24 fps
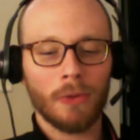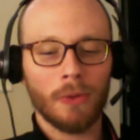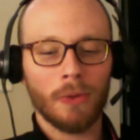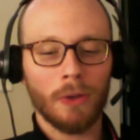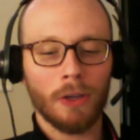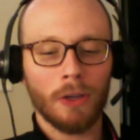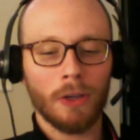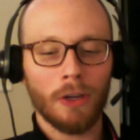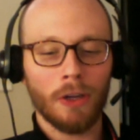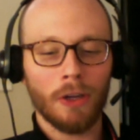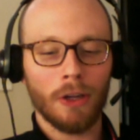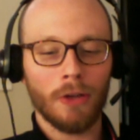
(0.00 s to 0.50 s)
to a
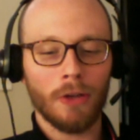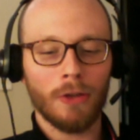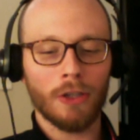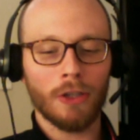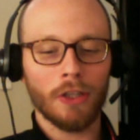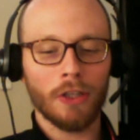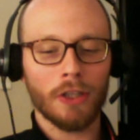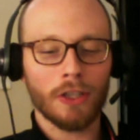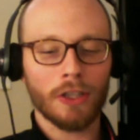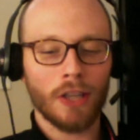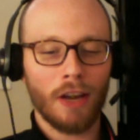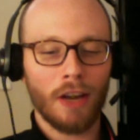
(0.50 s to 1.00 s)

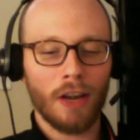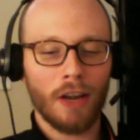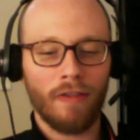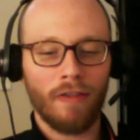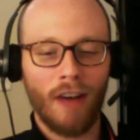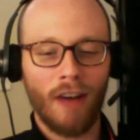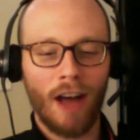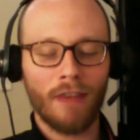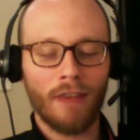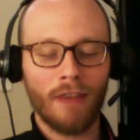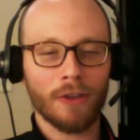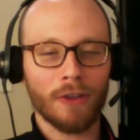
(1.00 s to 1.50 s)
conclusion that's like
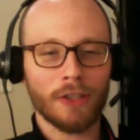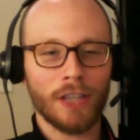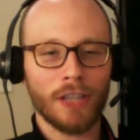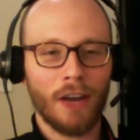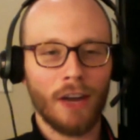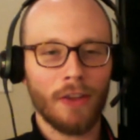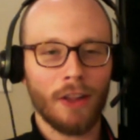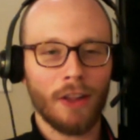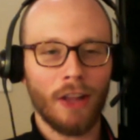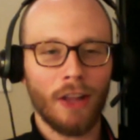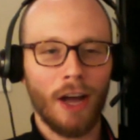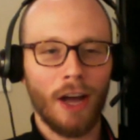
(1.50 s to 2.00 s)
5 years
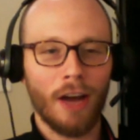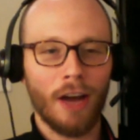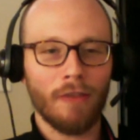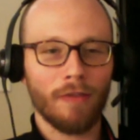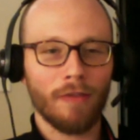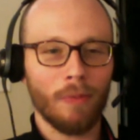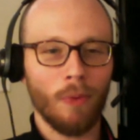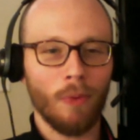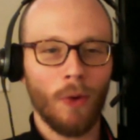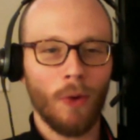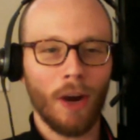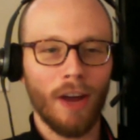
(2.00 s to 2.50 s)
down the line
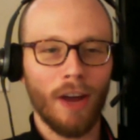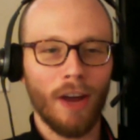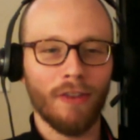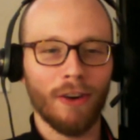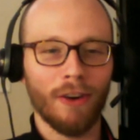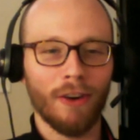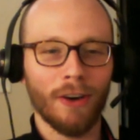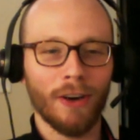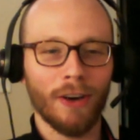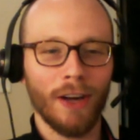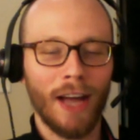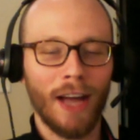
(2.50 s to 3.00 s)
from
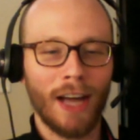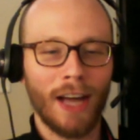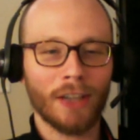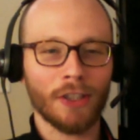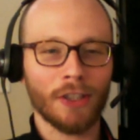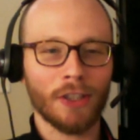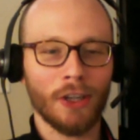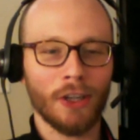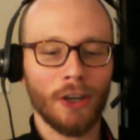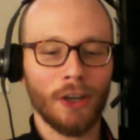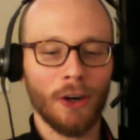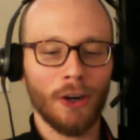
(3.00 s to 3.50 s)
whatever
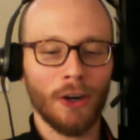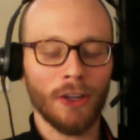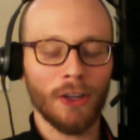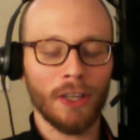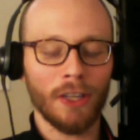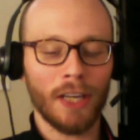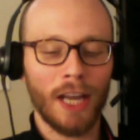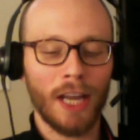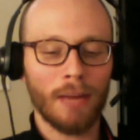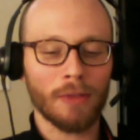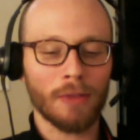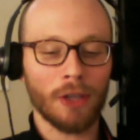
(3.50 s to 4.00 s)
actually occurred in the
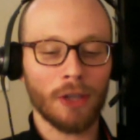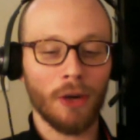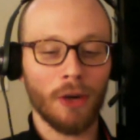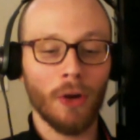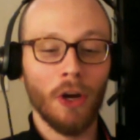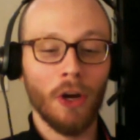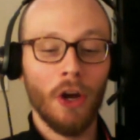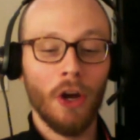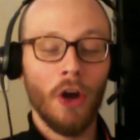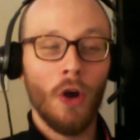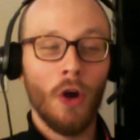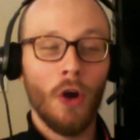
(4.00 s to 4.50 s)
game. So
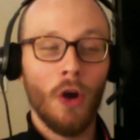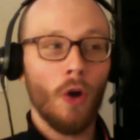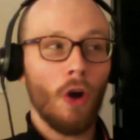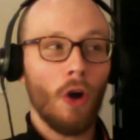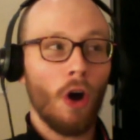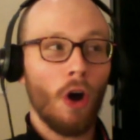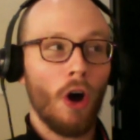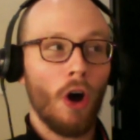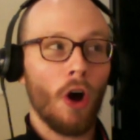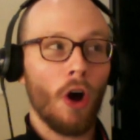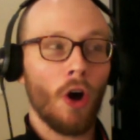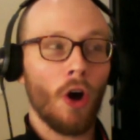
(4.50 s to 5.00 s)

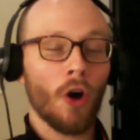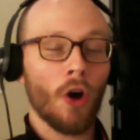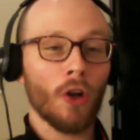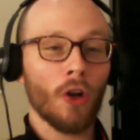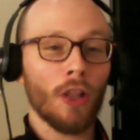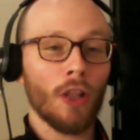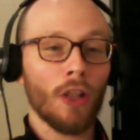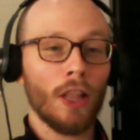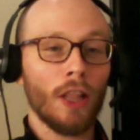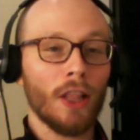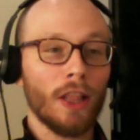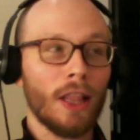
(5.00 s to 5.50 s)

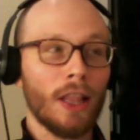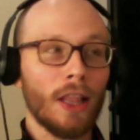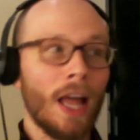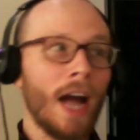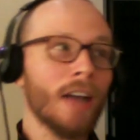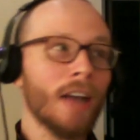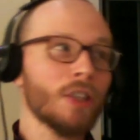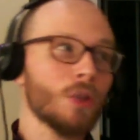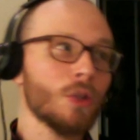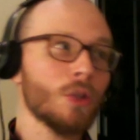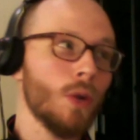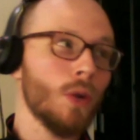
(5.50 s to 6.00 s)

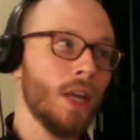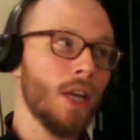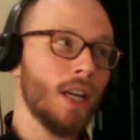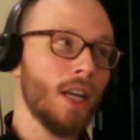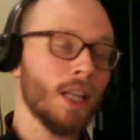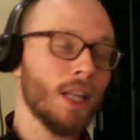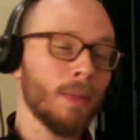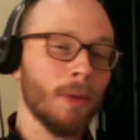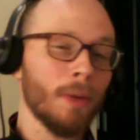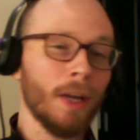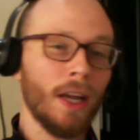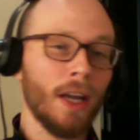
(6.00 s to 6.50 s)
last week, at
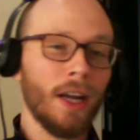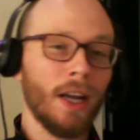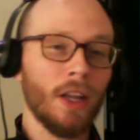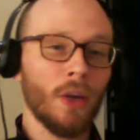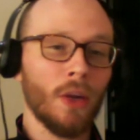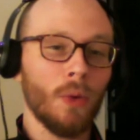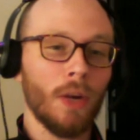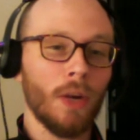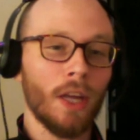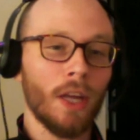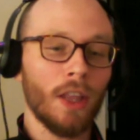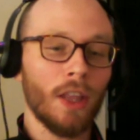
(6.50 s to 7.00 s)
the beginning of the
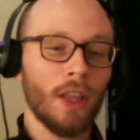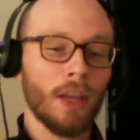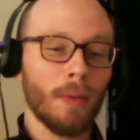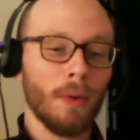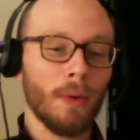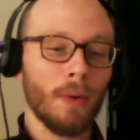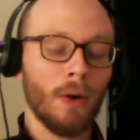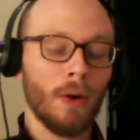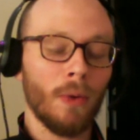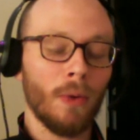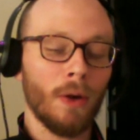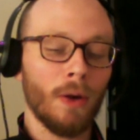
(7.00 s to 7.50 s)
week,
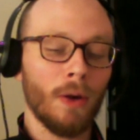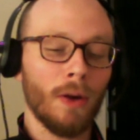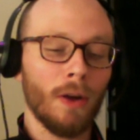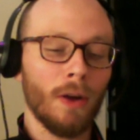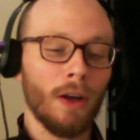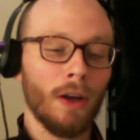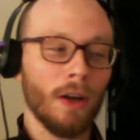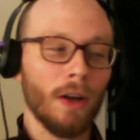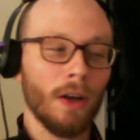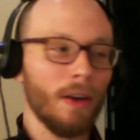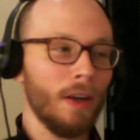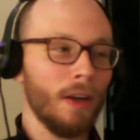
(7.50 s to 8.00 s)

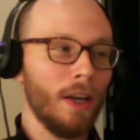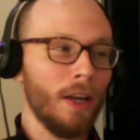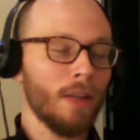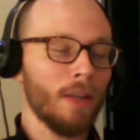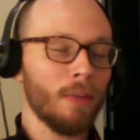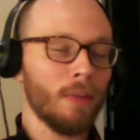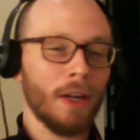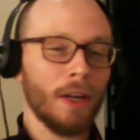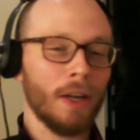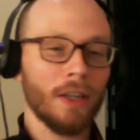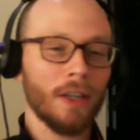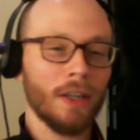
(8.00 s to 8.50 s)
England
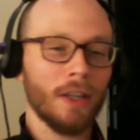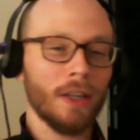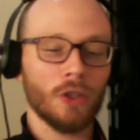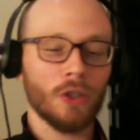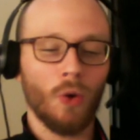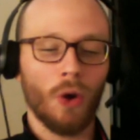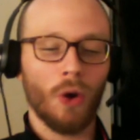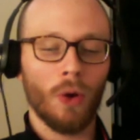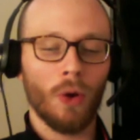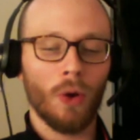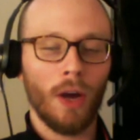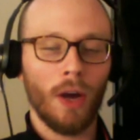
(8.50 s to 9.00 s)
played against
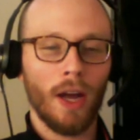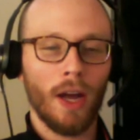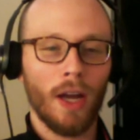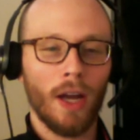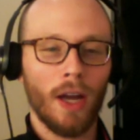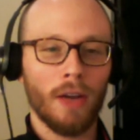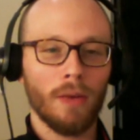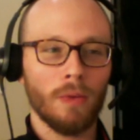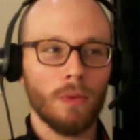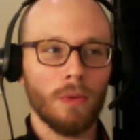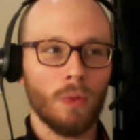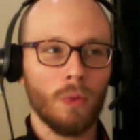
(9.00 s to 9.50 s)
Norway,
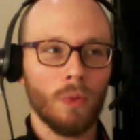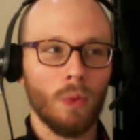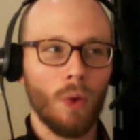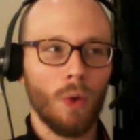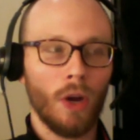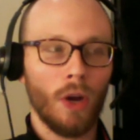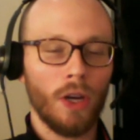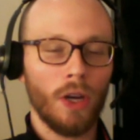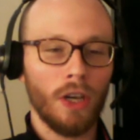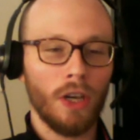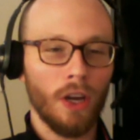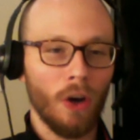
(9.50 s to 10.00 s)

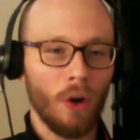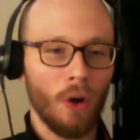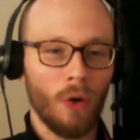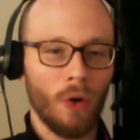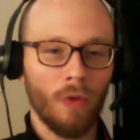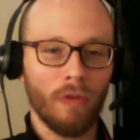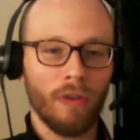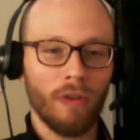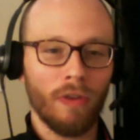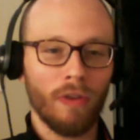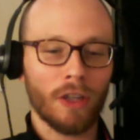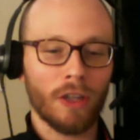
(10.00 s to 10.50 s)

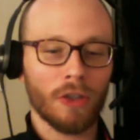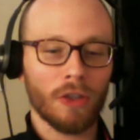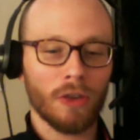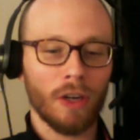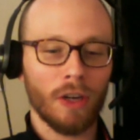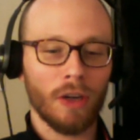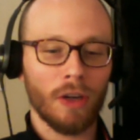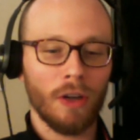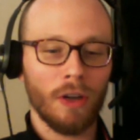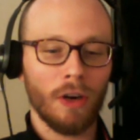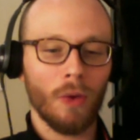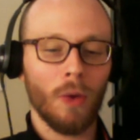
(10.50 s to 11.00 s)
1-0
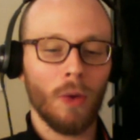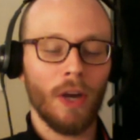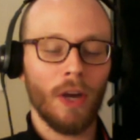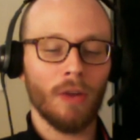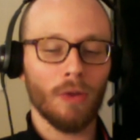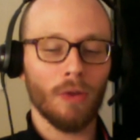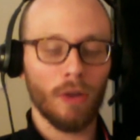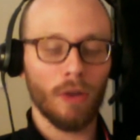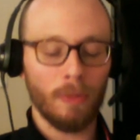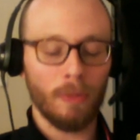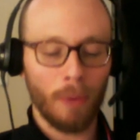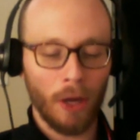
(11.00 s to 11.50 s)
victory on a Wayne
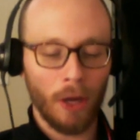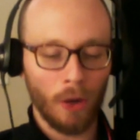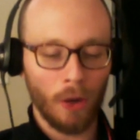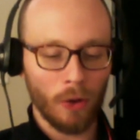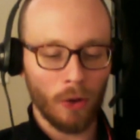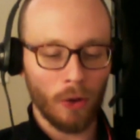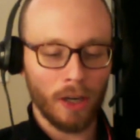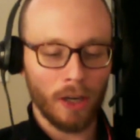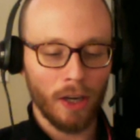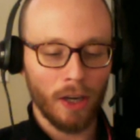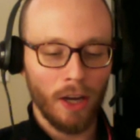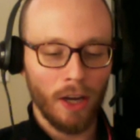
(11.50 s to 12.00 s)
Rooney
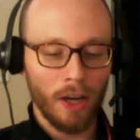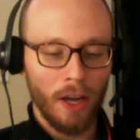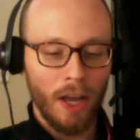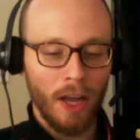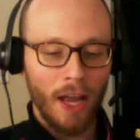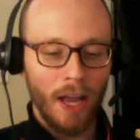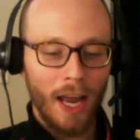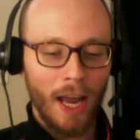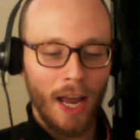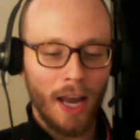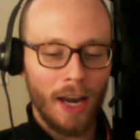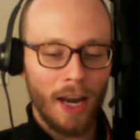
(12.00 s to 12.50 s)
penalty,
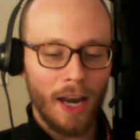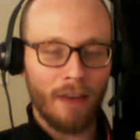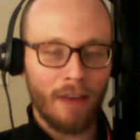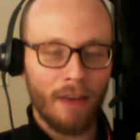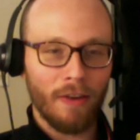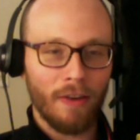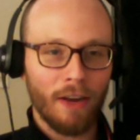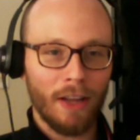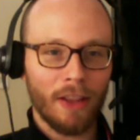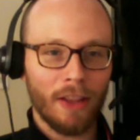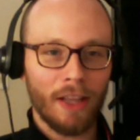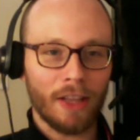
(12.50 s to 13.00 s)
and
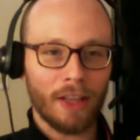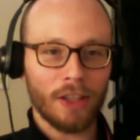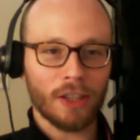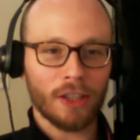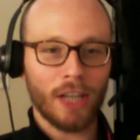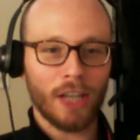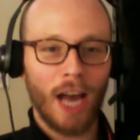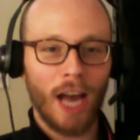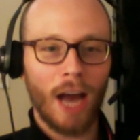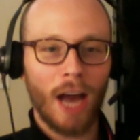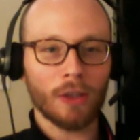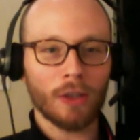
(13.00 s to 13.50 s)
like the
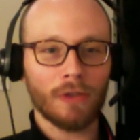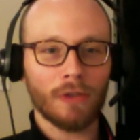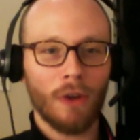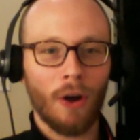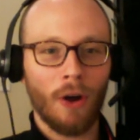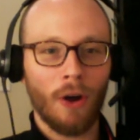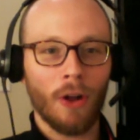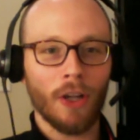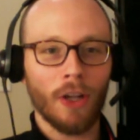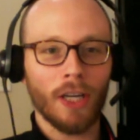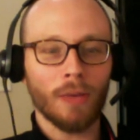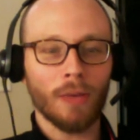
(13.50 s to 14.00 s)
sky was
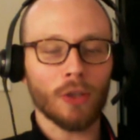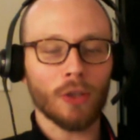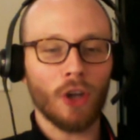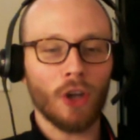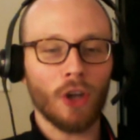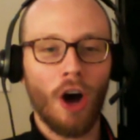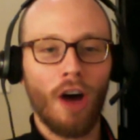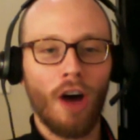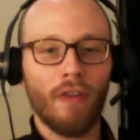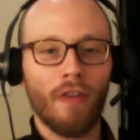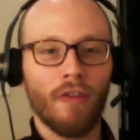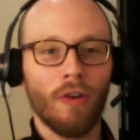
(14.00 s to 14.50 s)
falling. It was
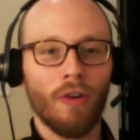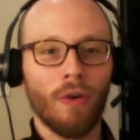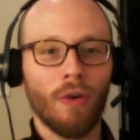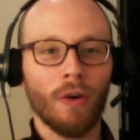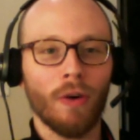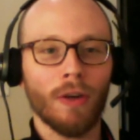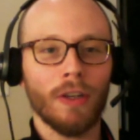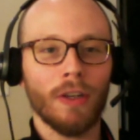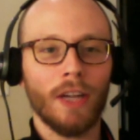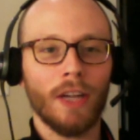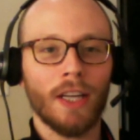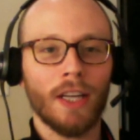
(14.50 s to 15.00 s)
awful.
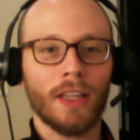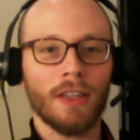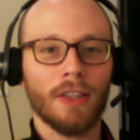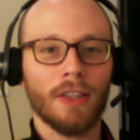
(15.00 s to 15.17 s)
Like,